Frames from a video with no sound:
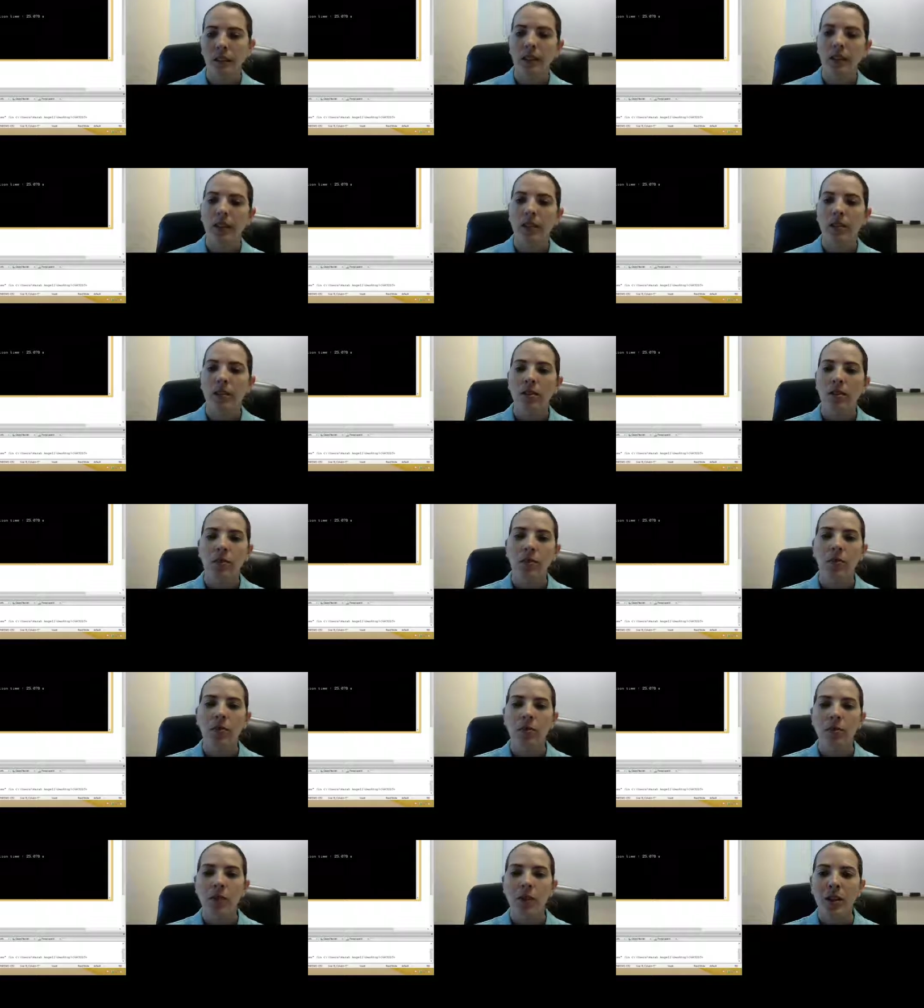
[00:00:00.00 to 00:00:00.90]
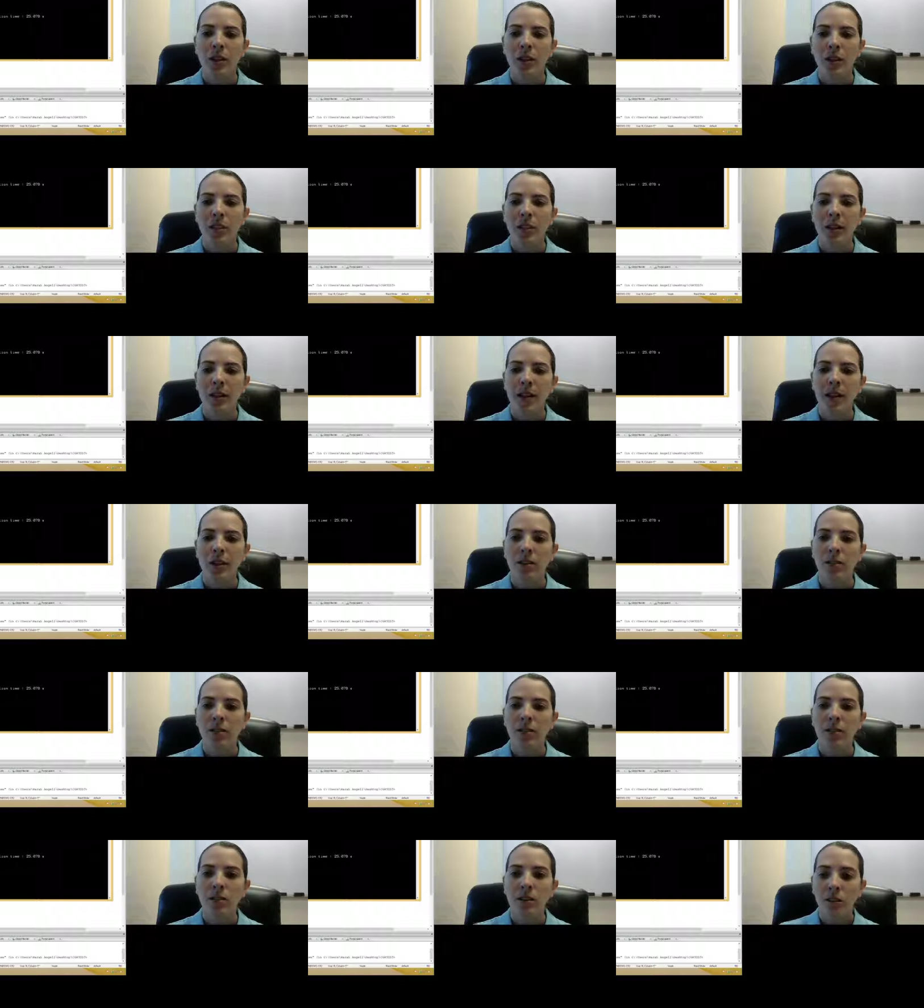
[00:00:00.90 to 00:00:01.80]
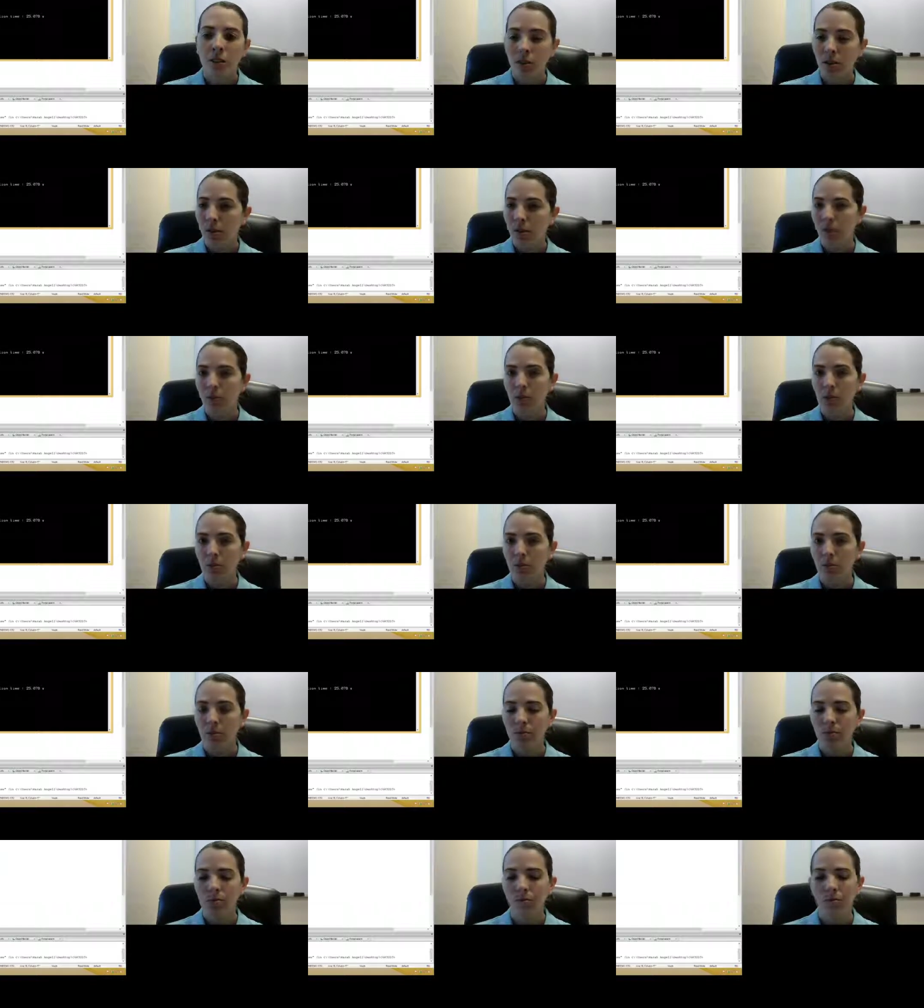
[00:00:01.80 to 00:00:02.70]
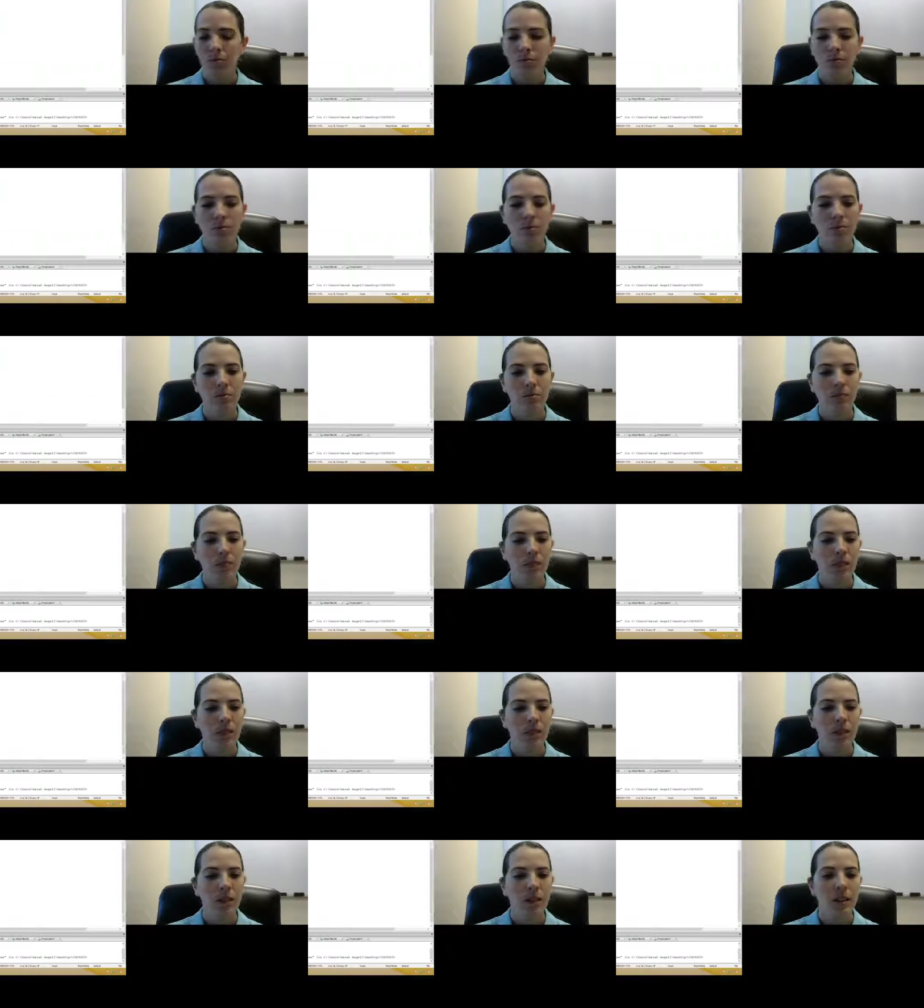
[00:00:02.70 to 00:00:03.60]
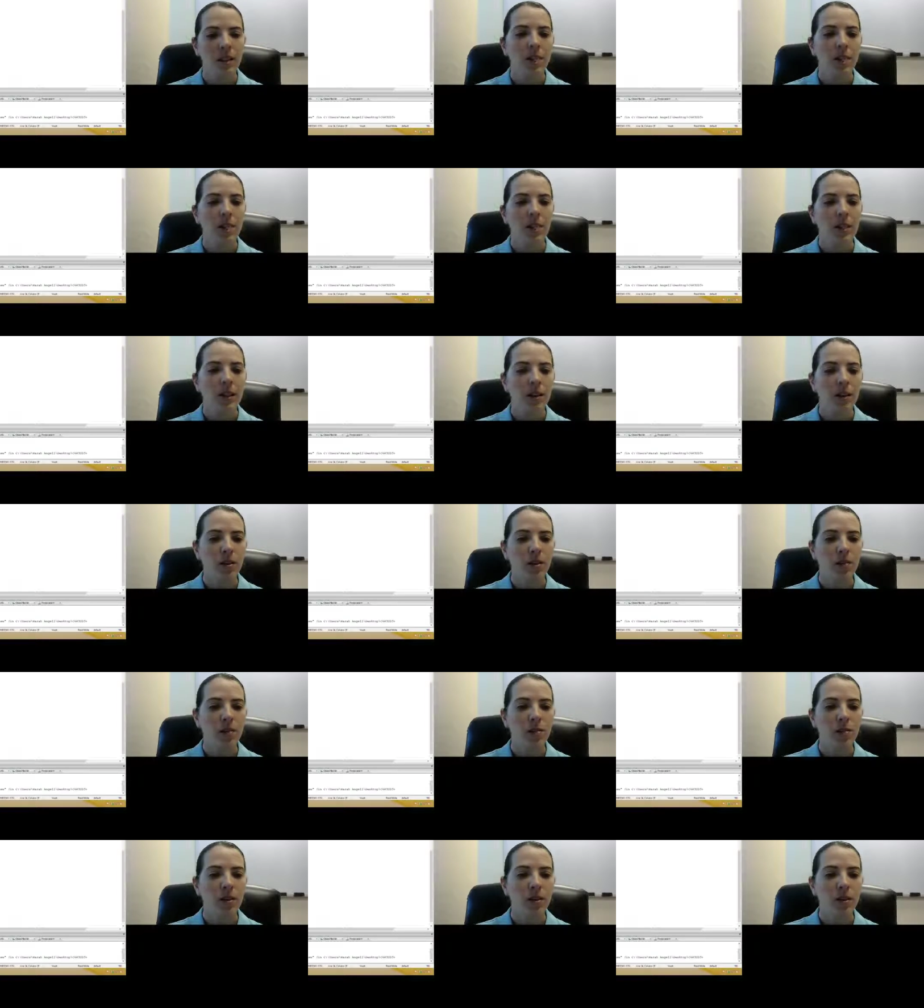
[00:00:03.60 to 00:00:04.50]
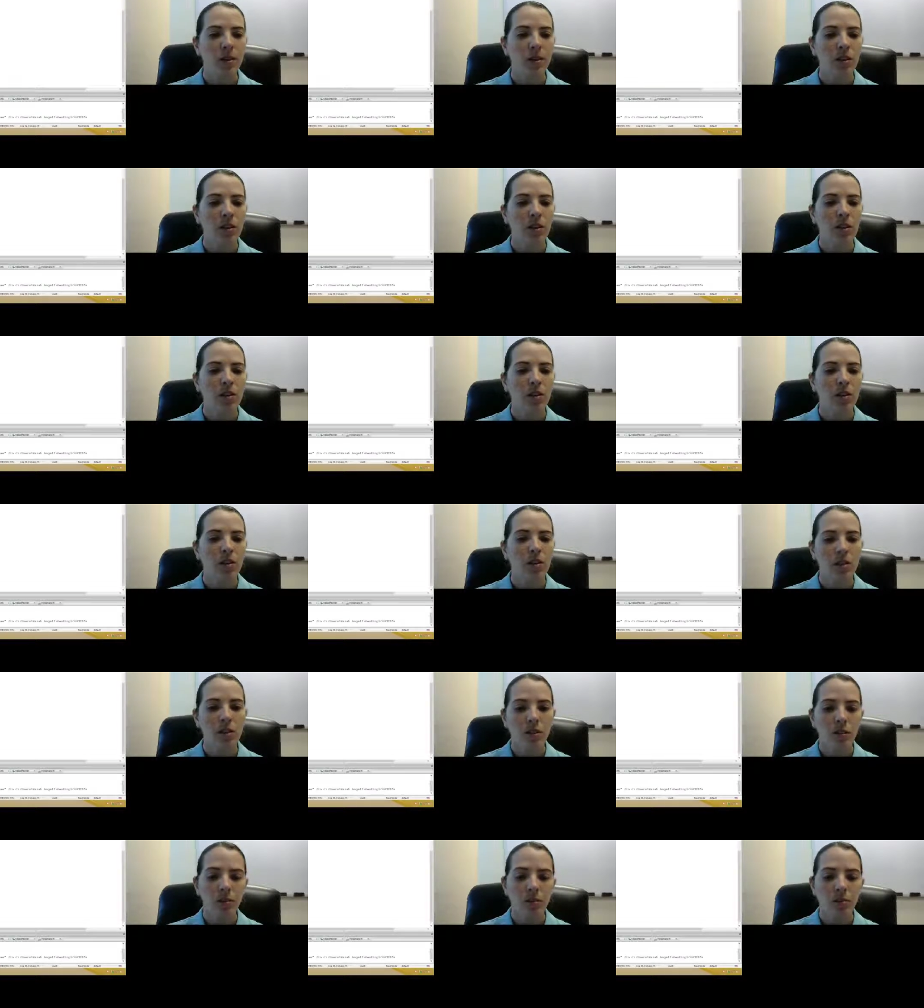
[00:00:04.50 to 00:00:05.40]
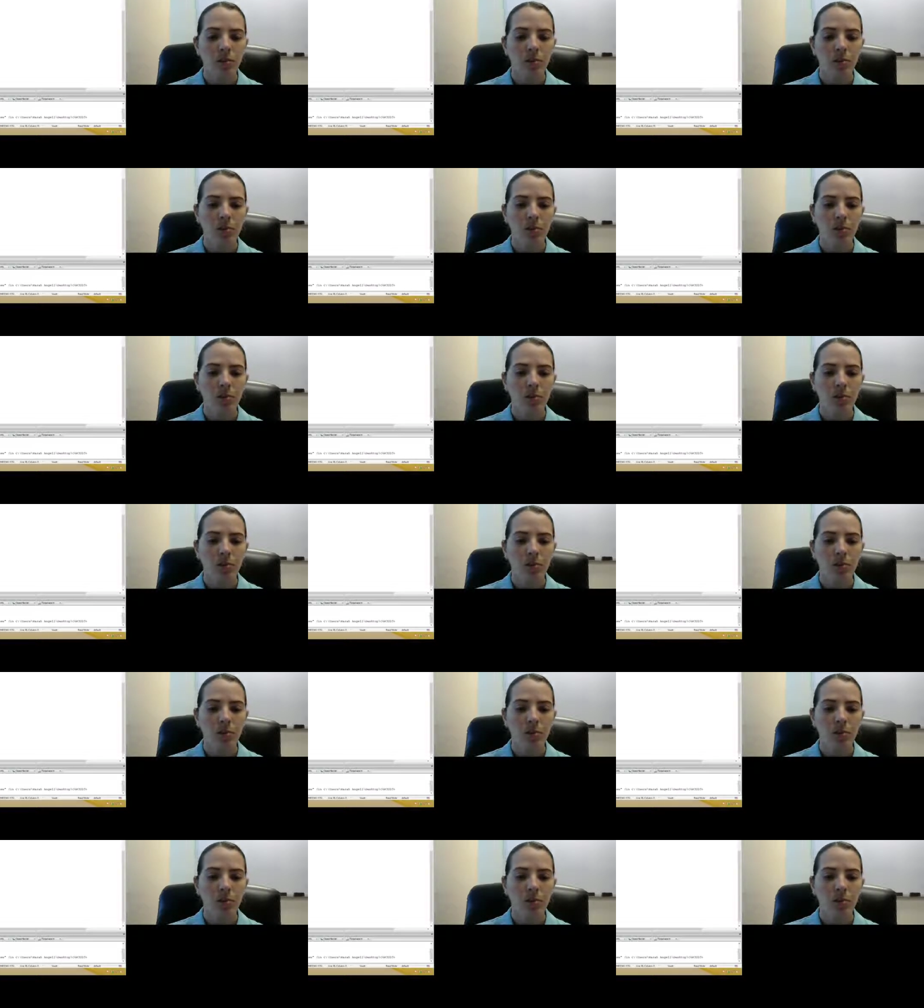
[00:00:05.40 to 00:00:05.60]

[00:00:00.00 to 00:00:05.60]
So if we say 2, menu returns 2,